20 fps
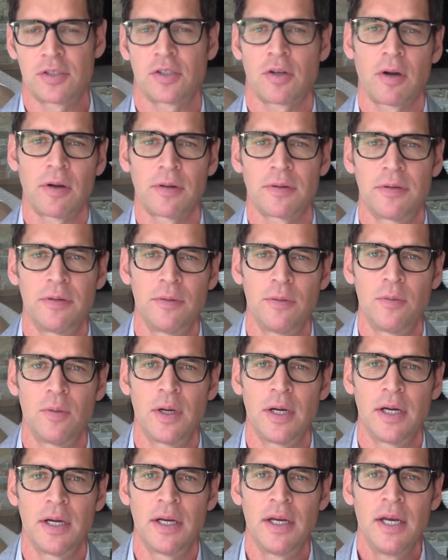start
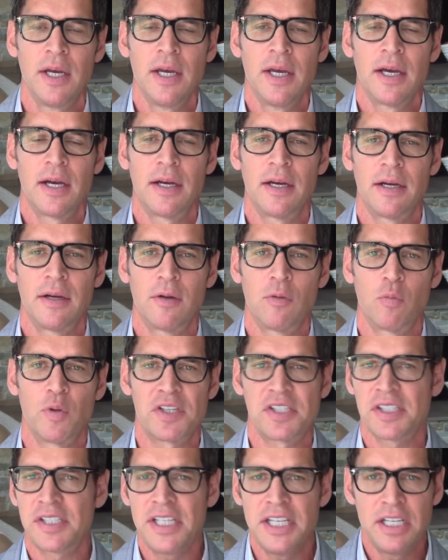to uh, uh,
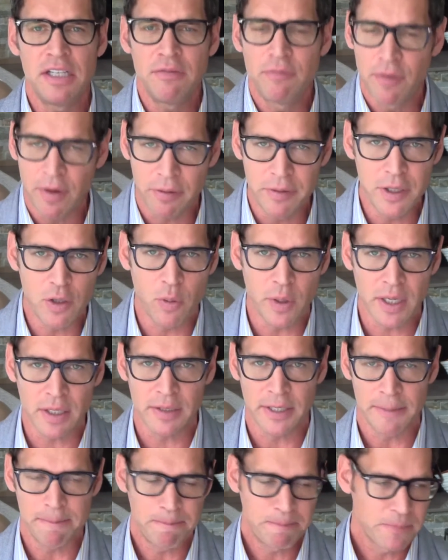recede very
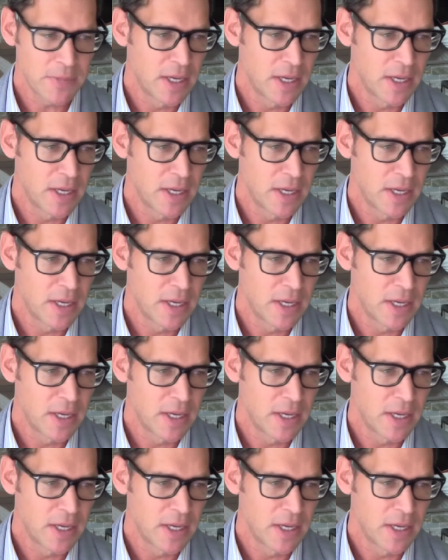quickly.